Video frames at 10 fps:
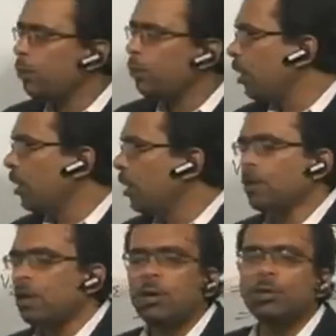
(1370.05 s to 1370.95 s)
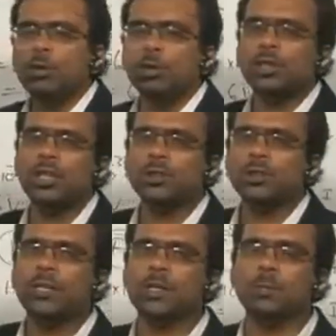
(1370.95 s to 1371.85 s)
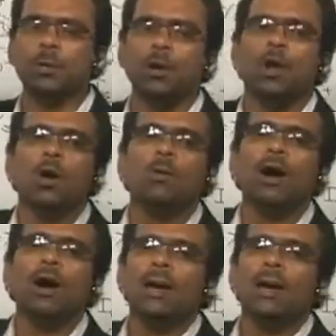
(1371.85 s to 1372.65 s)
So now the question is very simple.